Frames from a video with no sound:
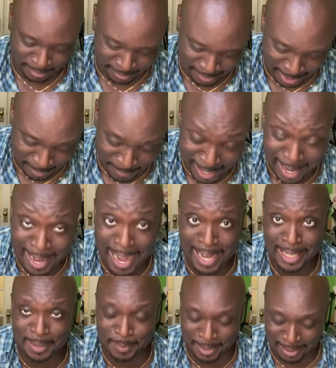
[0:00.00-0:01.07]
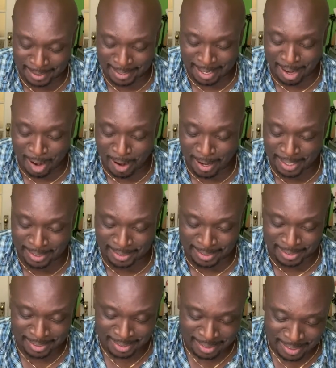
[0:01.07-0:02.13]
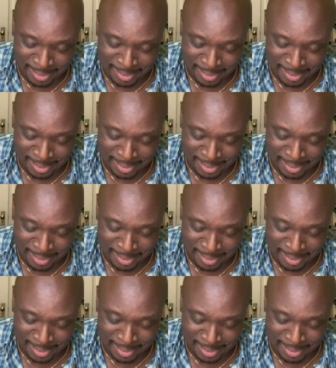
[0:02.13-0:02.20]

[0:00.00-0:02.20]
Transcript: Levi Ackerman. Nice.